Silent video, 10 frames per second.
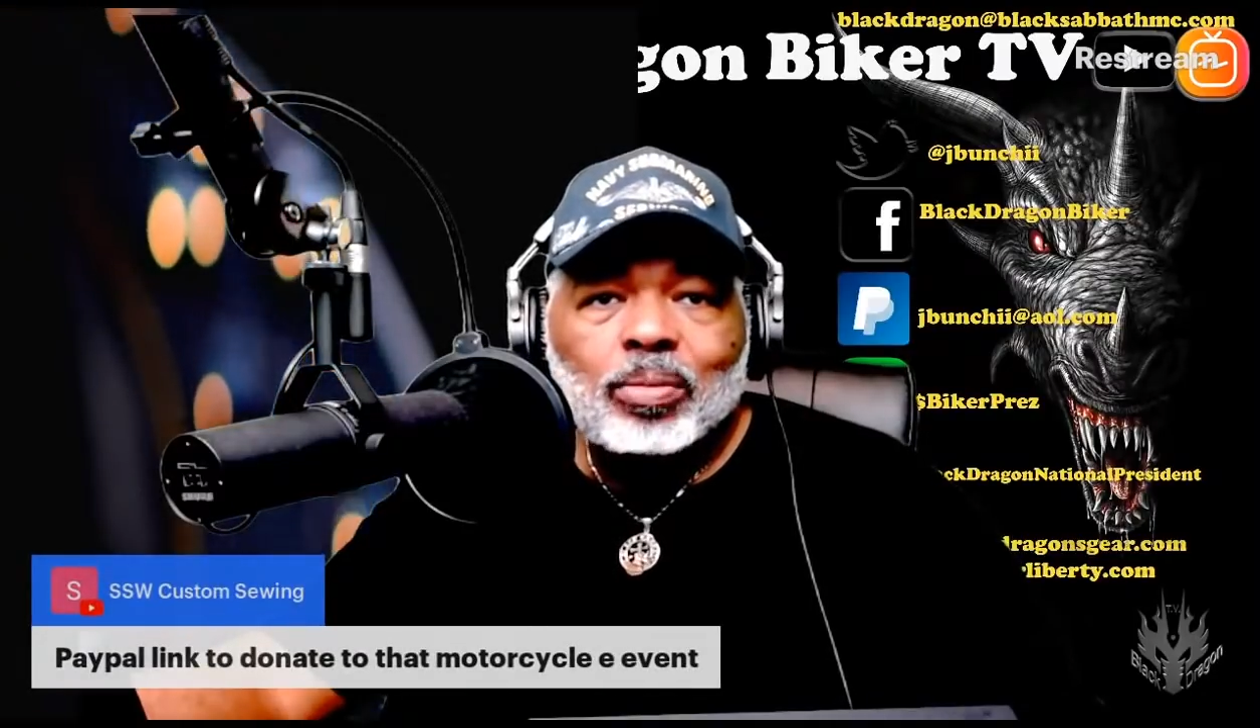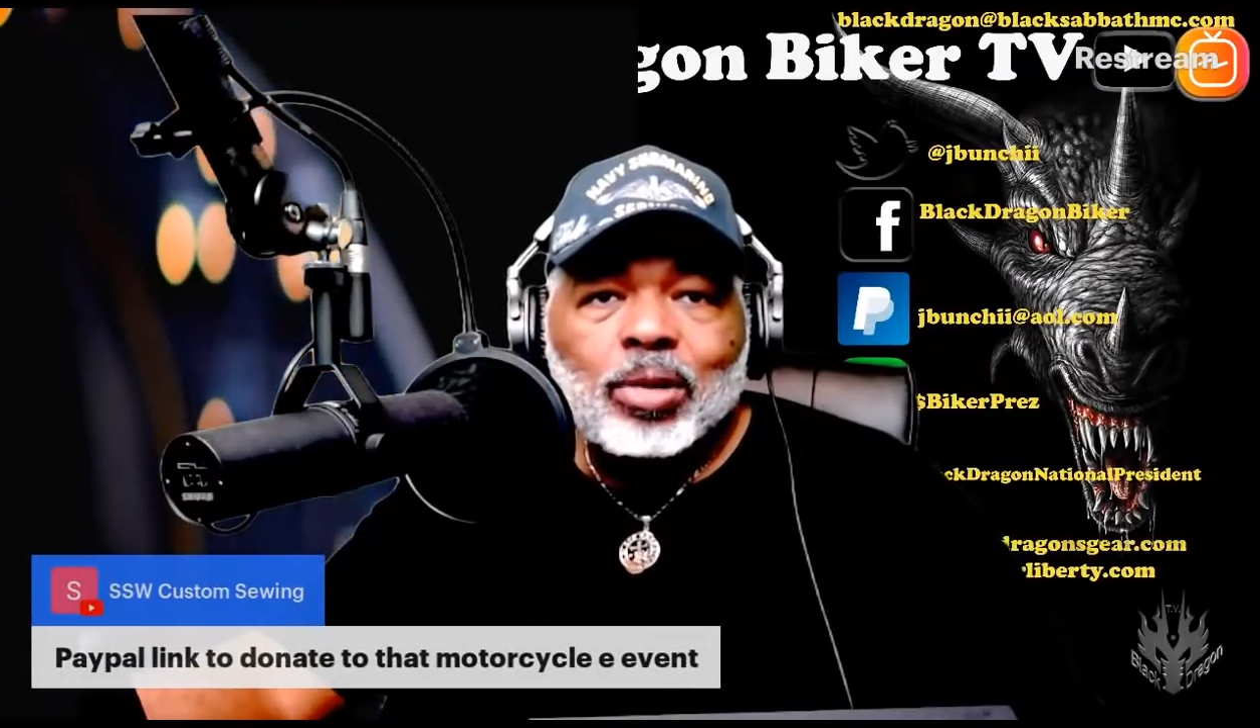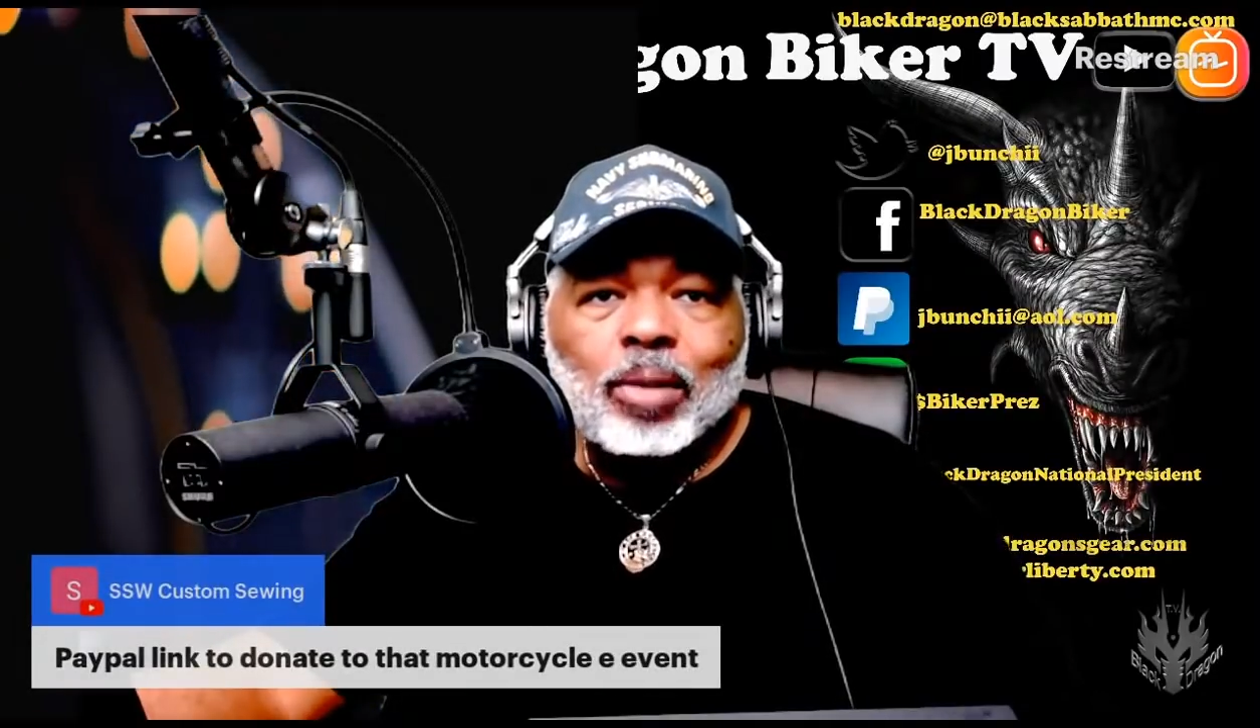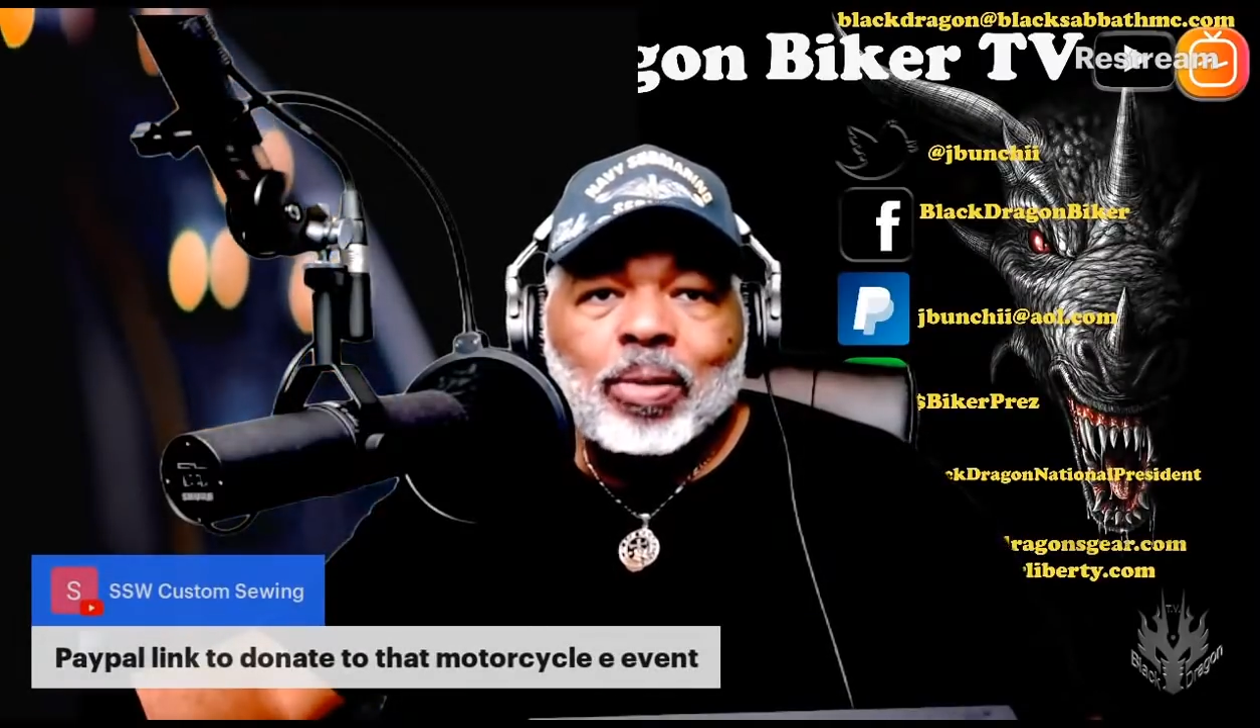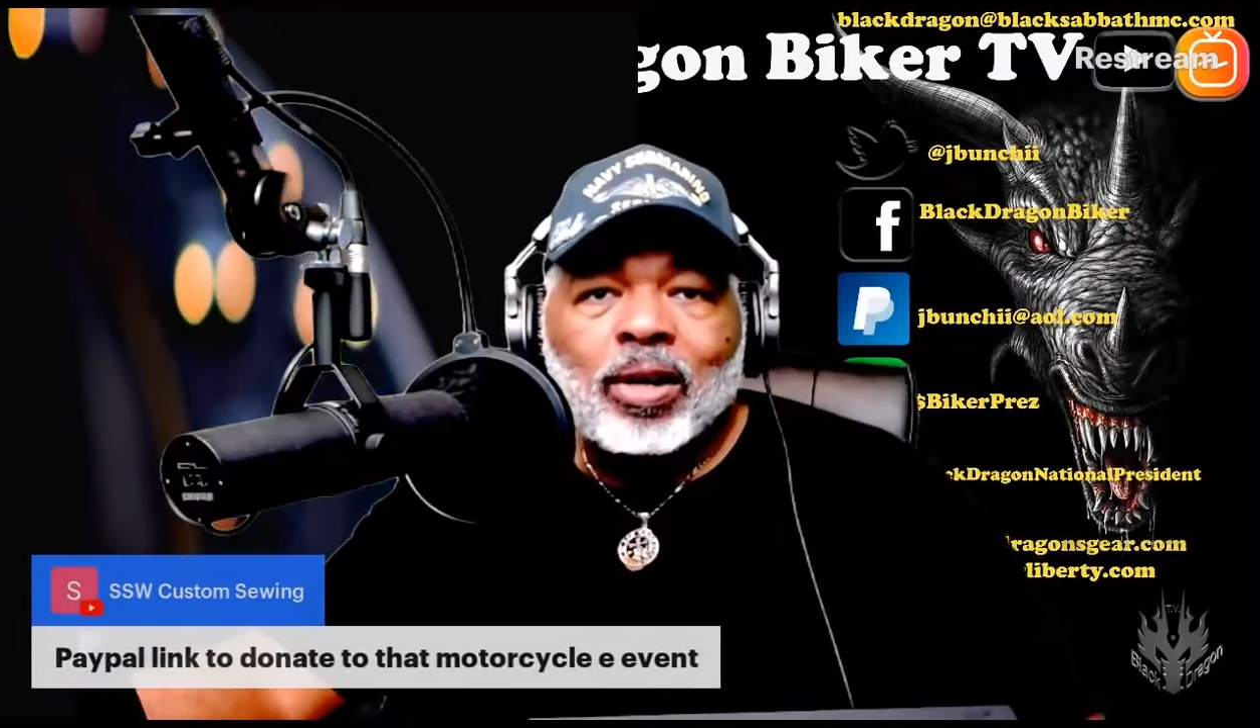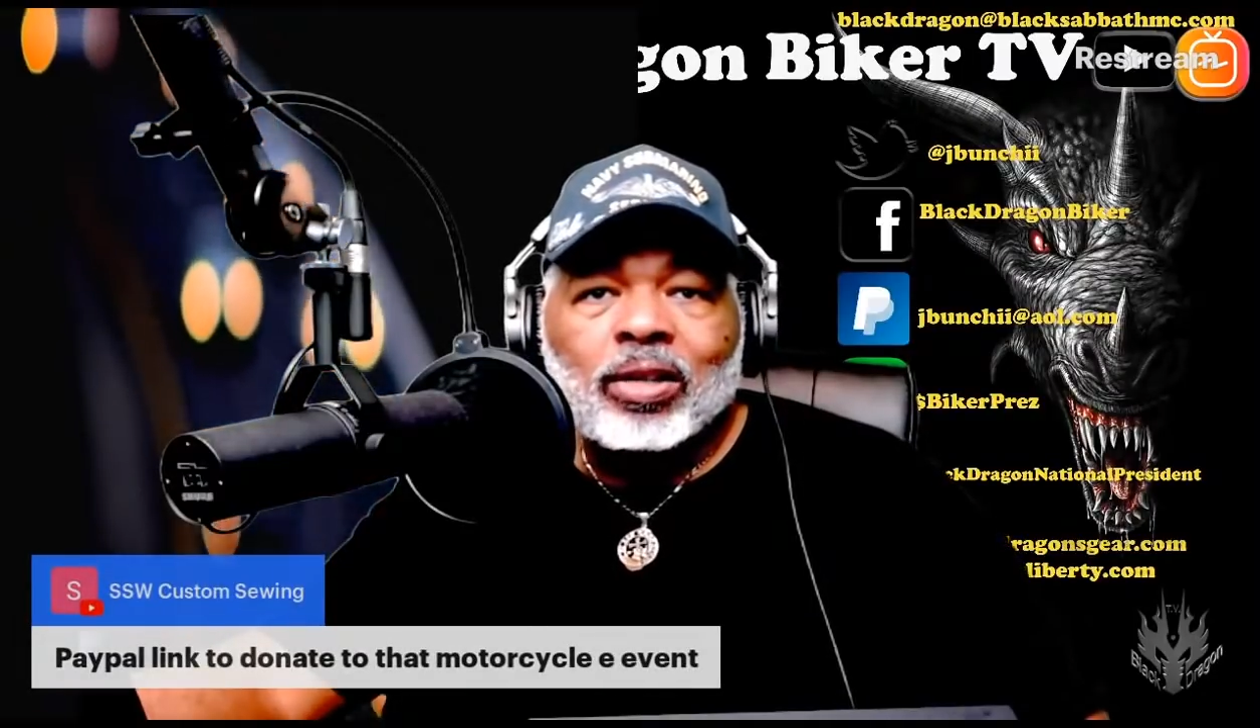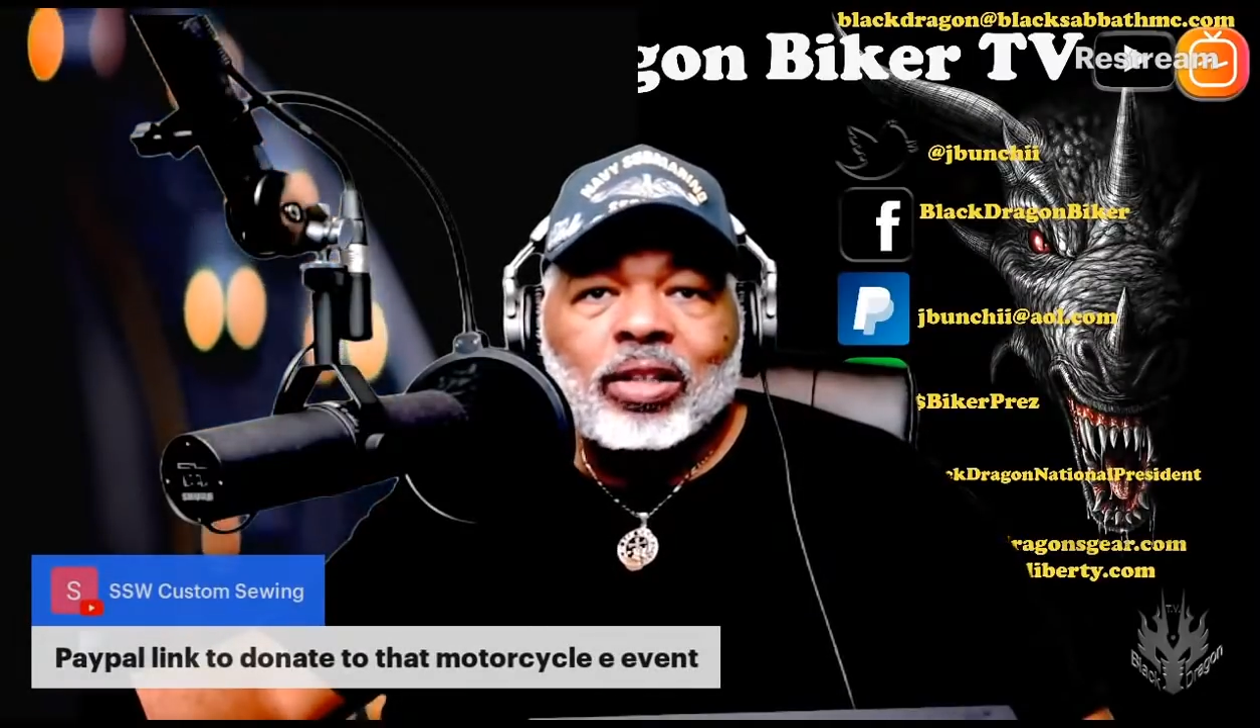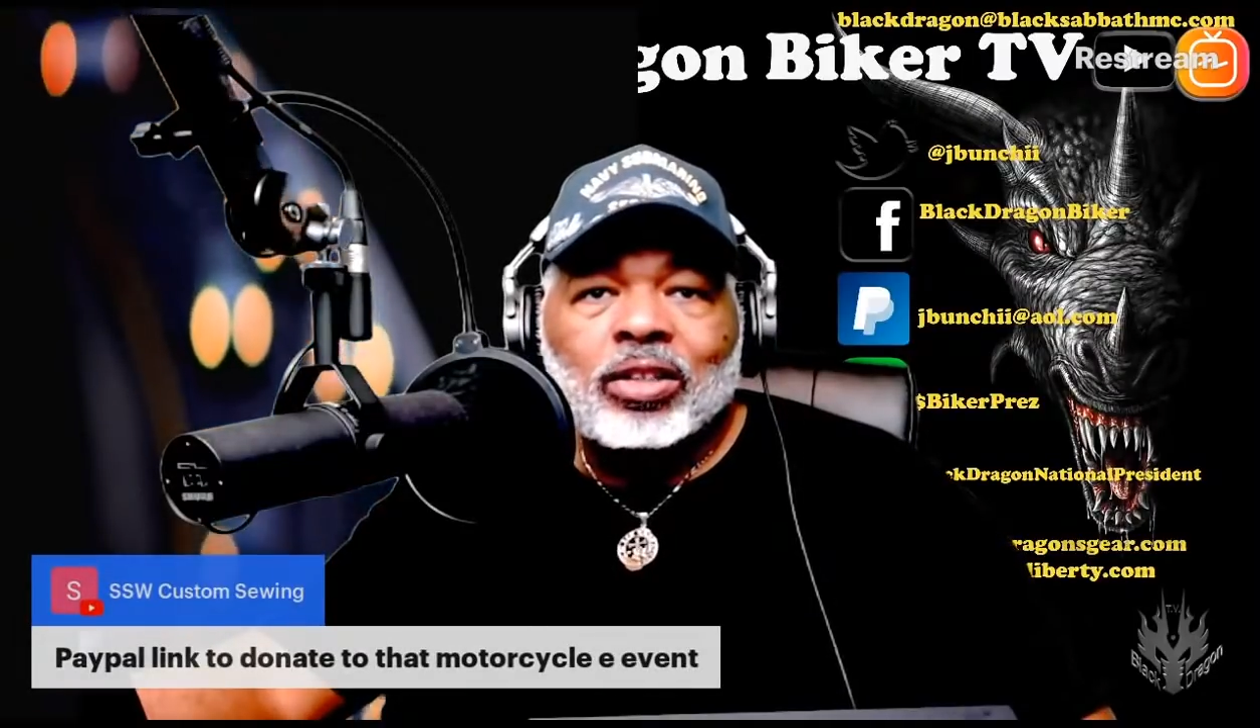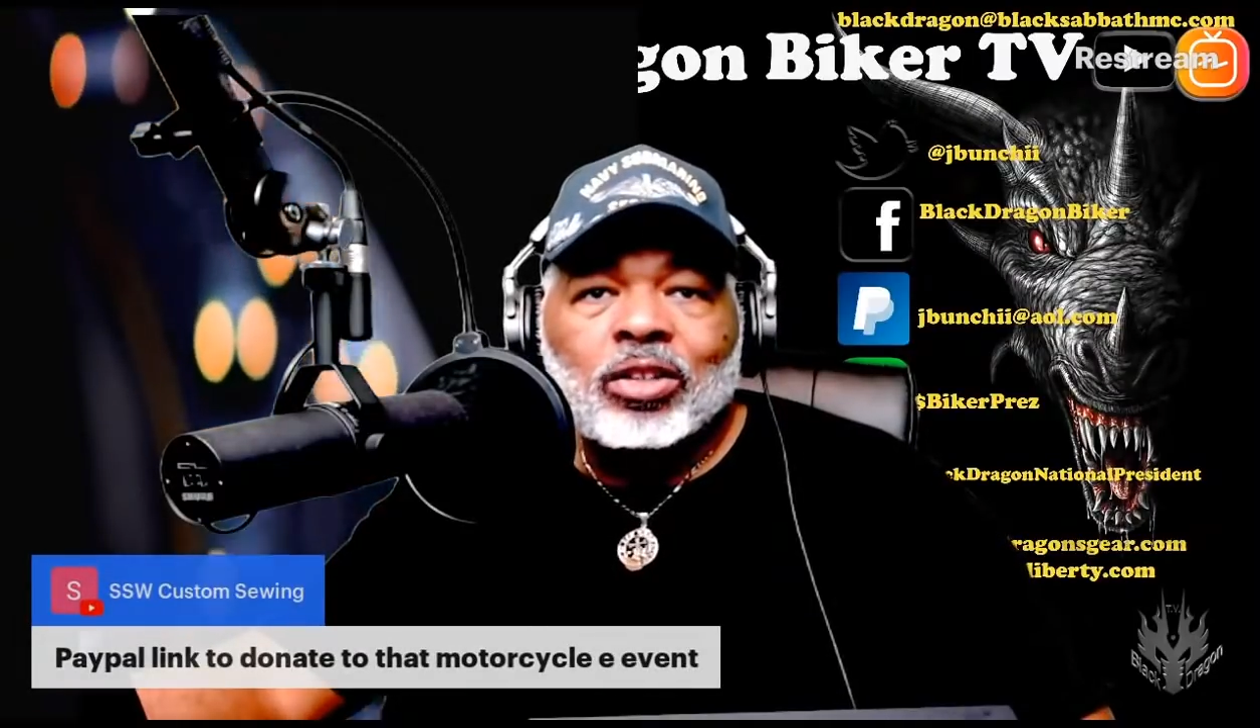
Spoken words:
PayPal link